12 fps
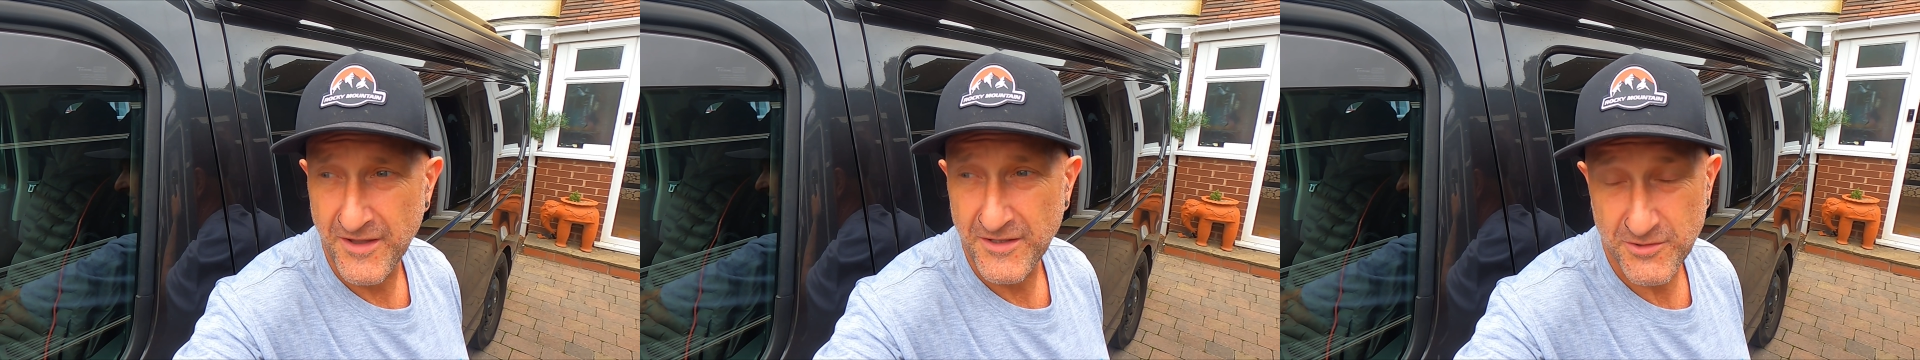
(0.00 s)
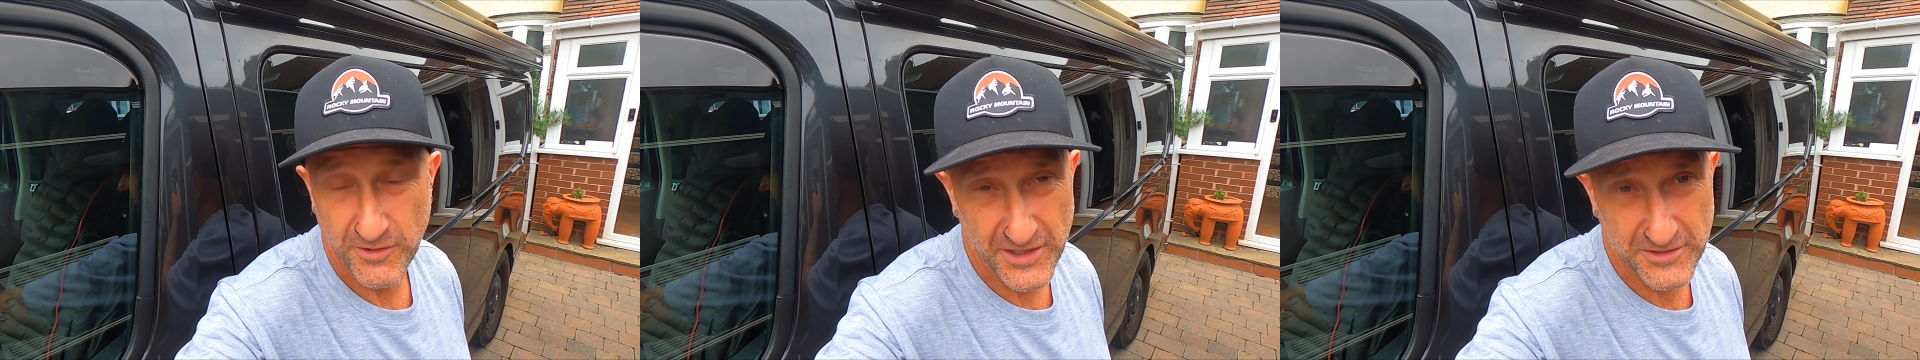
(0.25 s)

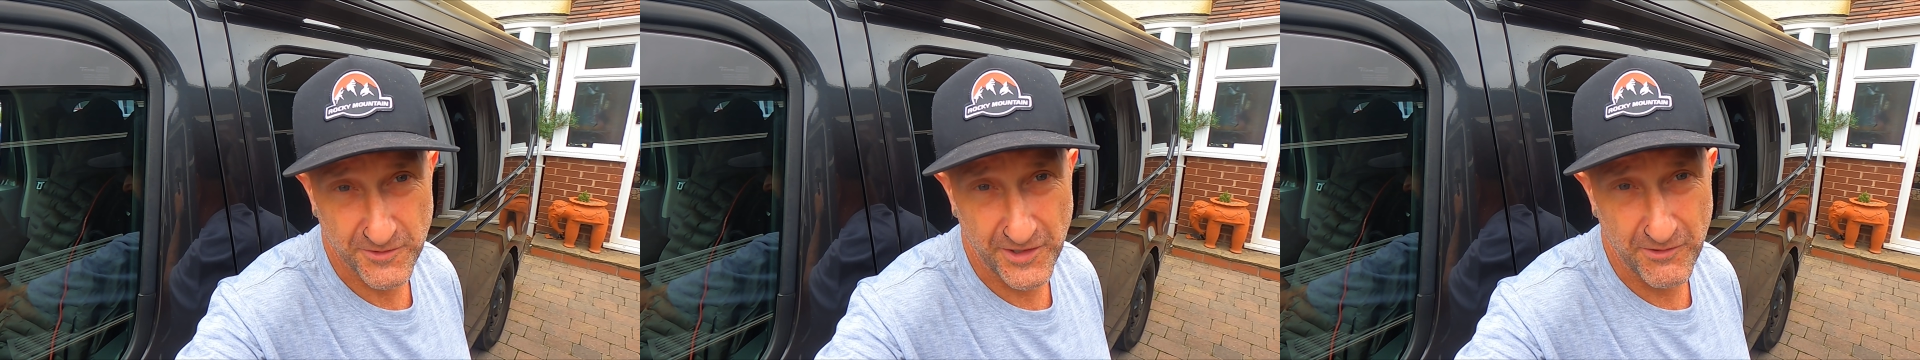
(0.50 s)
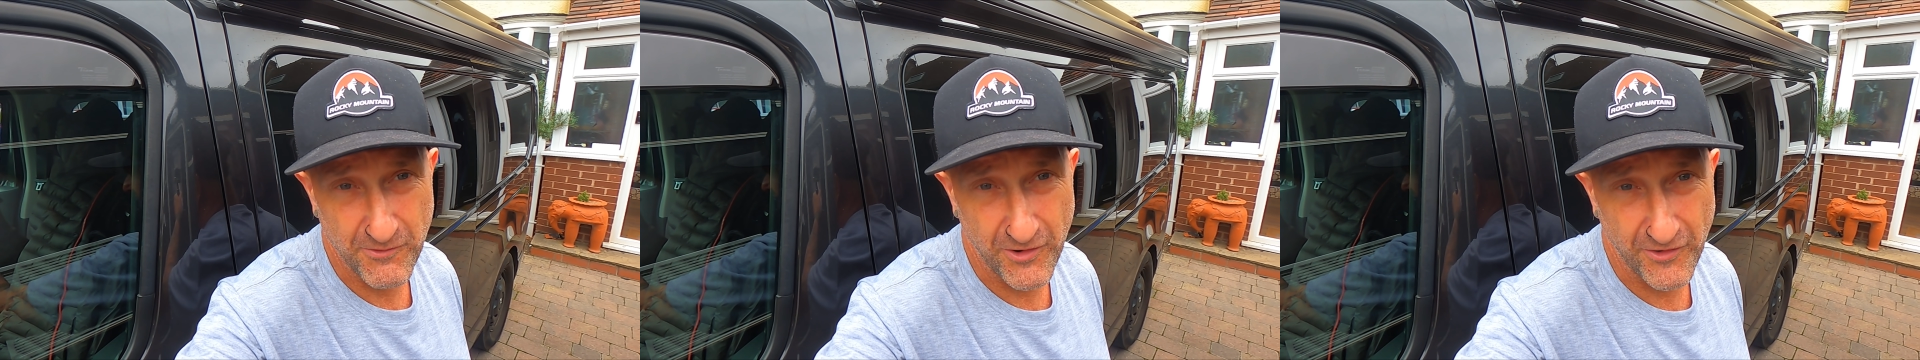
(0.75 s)

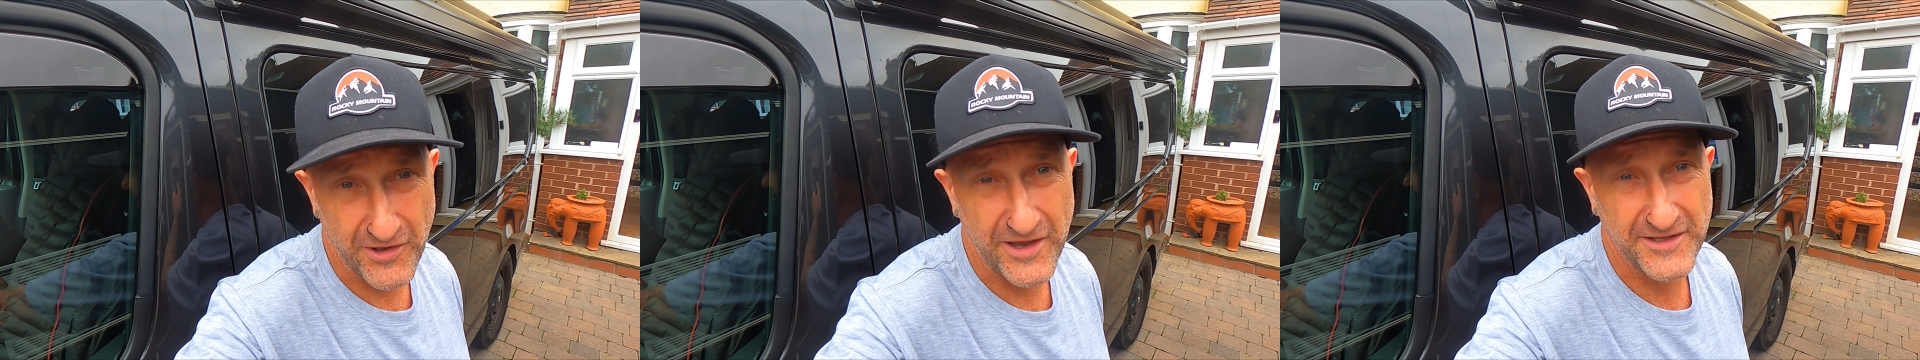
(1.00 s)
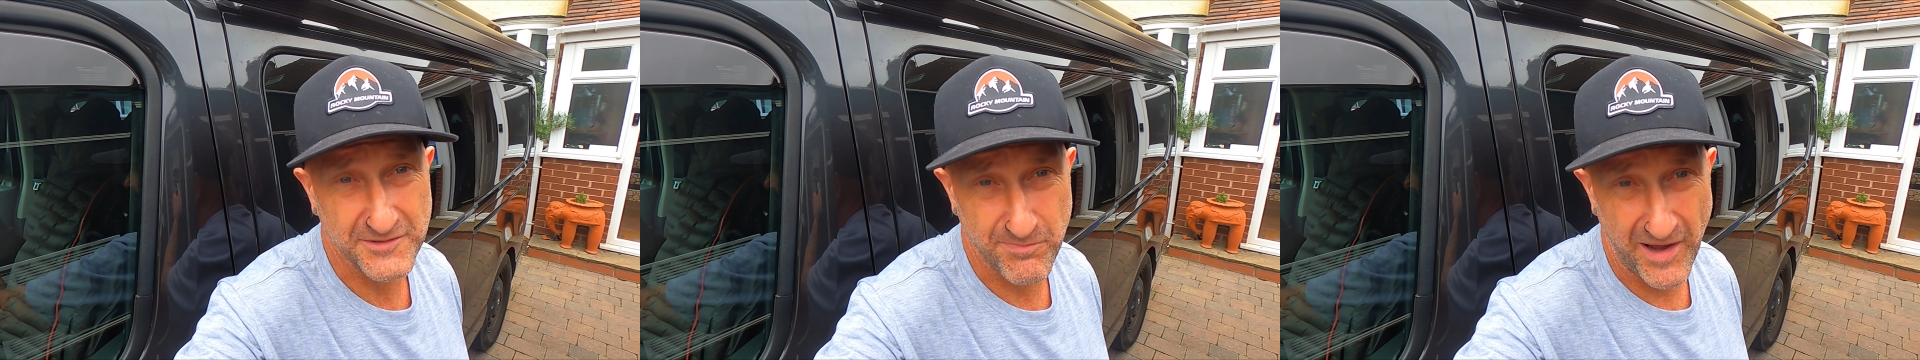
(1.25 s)
2021,
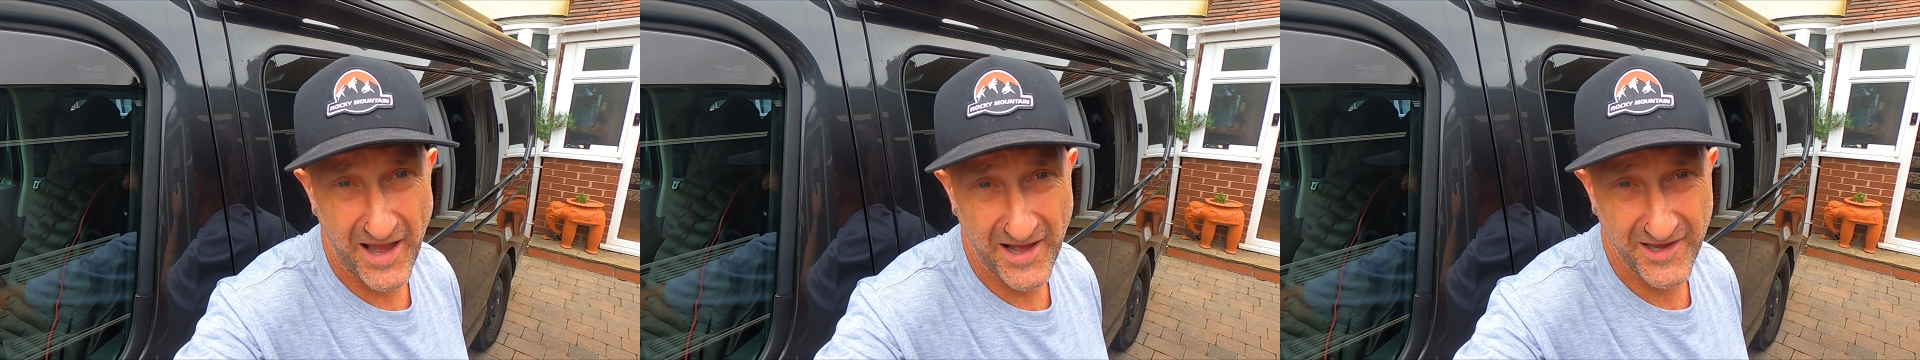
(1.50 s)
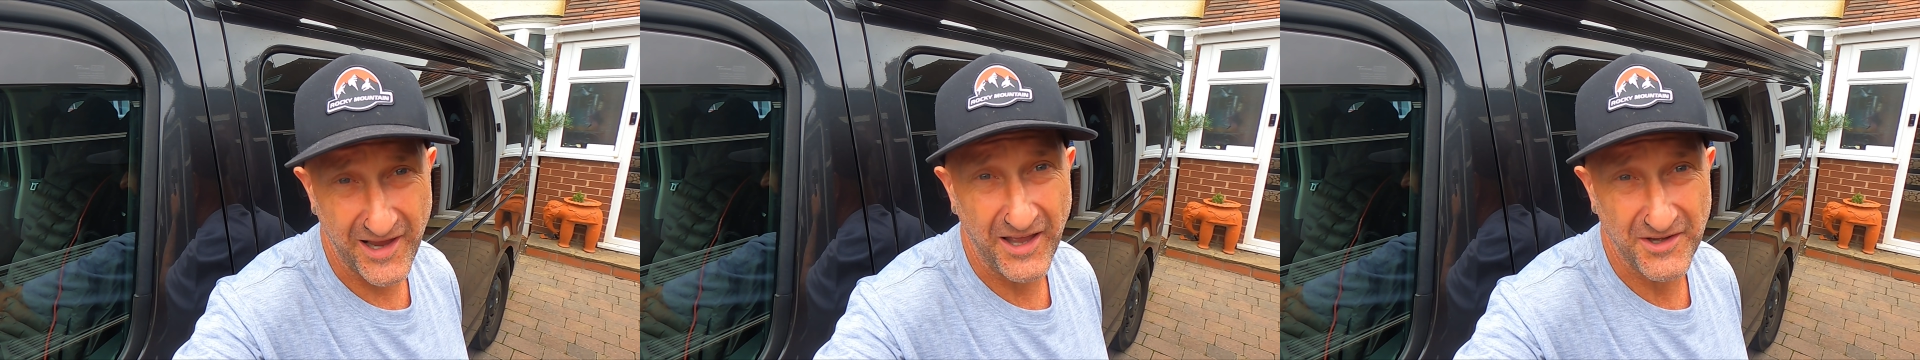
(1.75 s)
it's
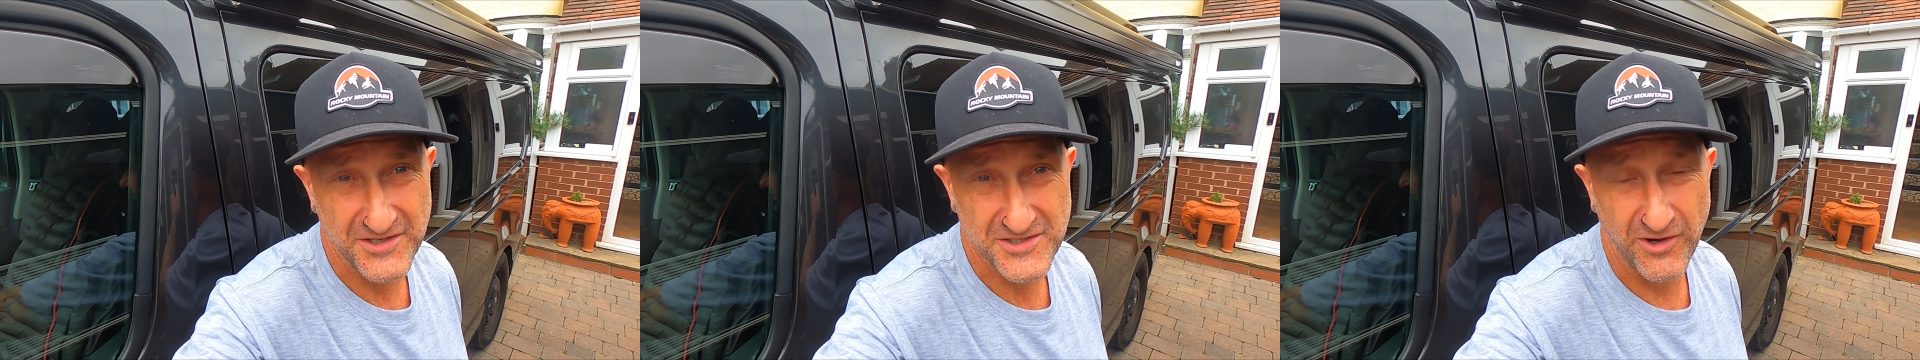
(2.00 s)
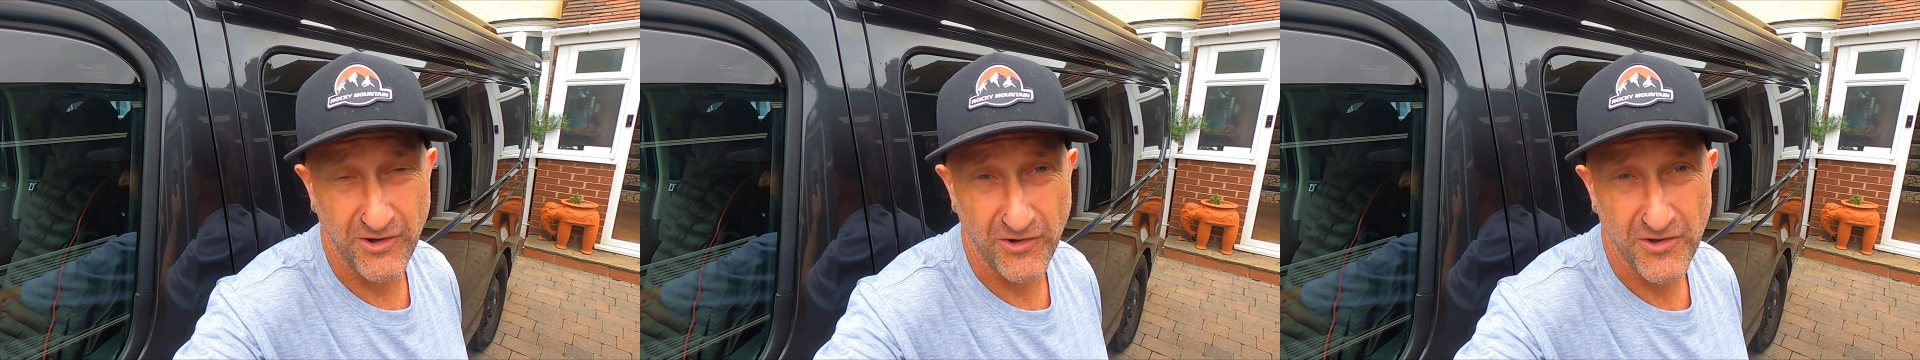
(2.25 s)
back and it's
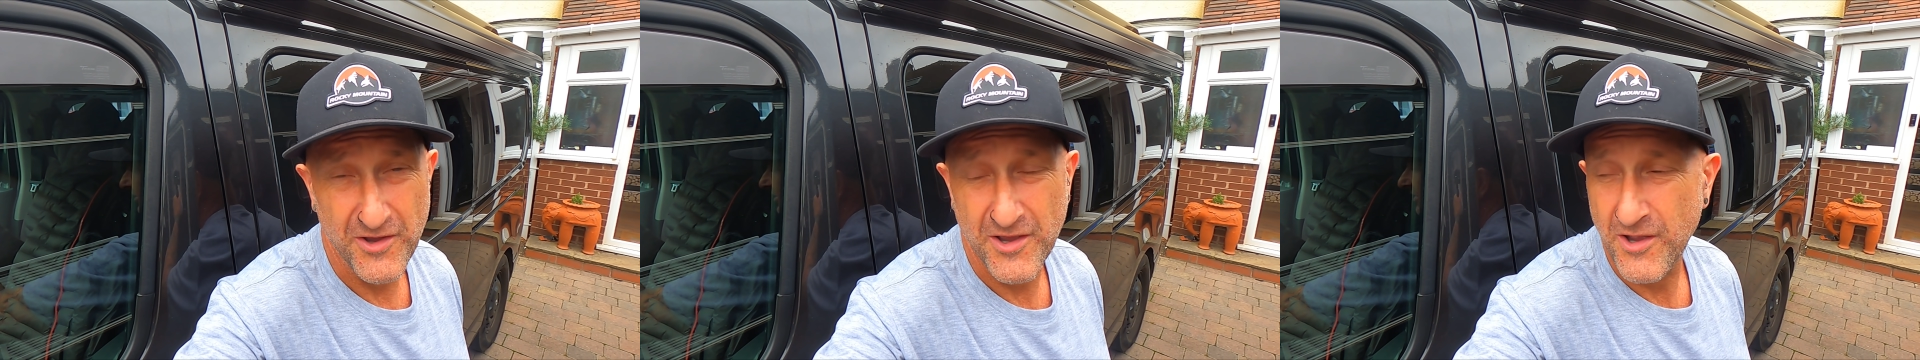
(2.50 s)
on.